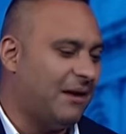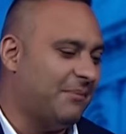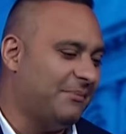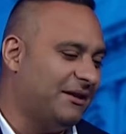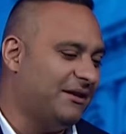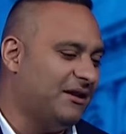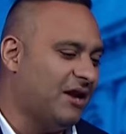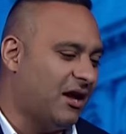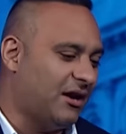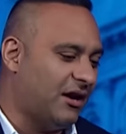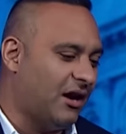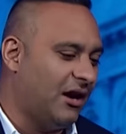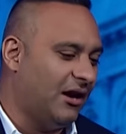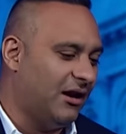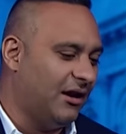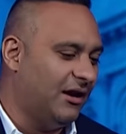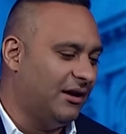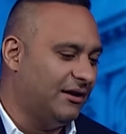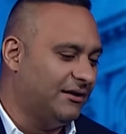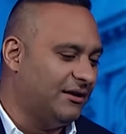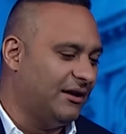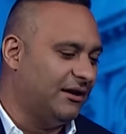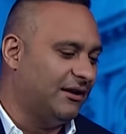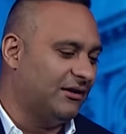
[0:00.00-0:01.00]
But I mean, not
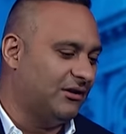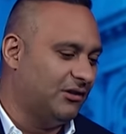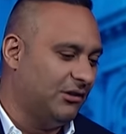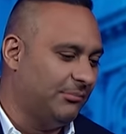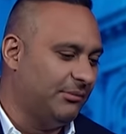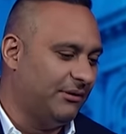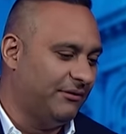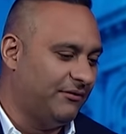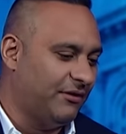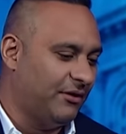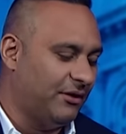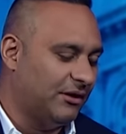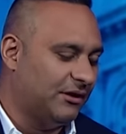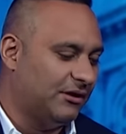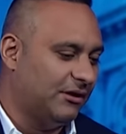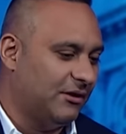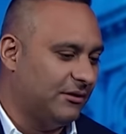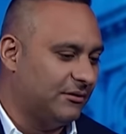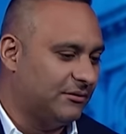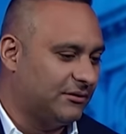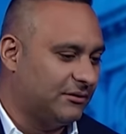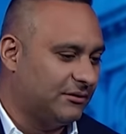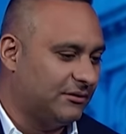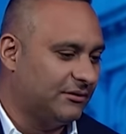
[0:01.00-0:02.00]
identical, but very
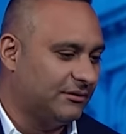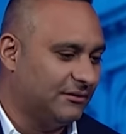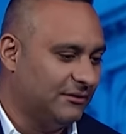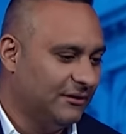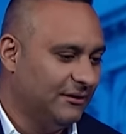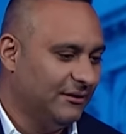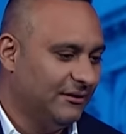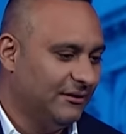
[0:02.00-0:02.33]
close.